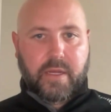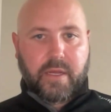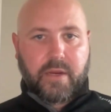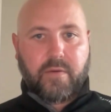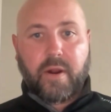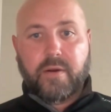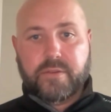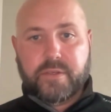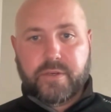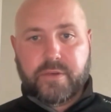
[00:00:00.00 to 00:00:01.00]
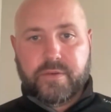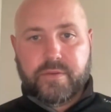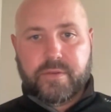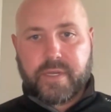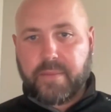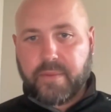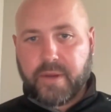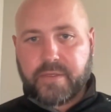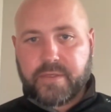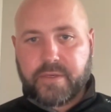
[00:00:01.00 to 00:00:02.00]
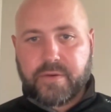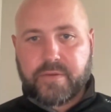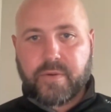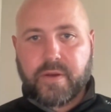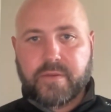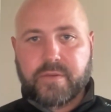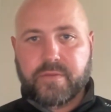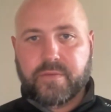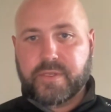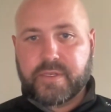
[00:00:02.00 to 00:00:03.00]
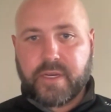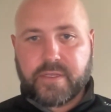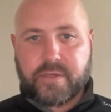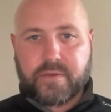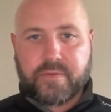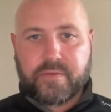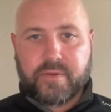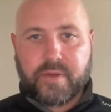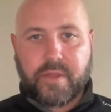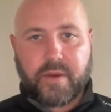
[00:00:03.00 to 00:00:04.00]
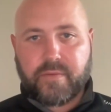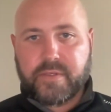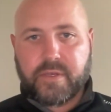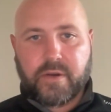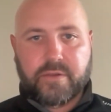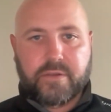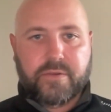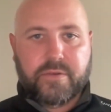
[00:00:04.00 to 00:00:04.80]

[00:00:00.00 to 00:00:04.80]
it grounds you, stabilizes you, as well as resets you and like recenters you.